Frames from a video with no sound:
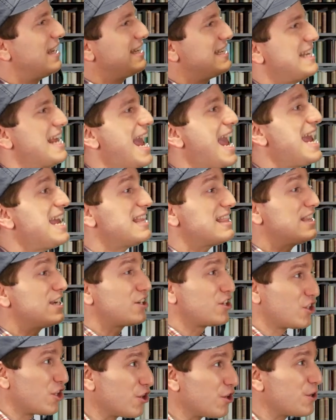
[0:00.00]
Take the
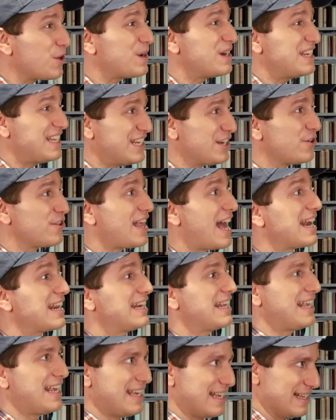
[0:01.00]
current year that
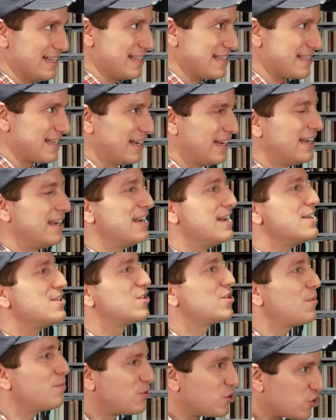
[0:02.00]
it is,
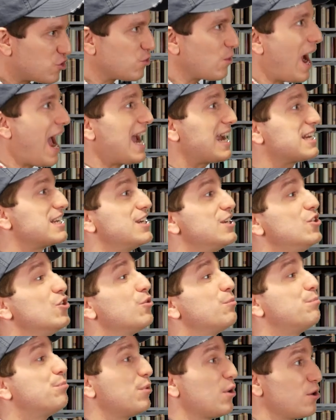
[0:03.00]
subtract your
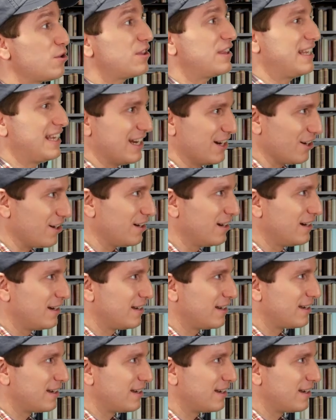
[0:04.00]
birth year,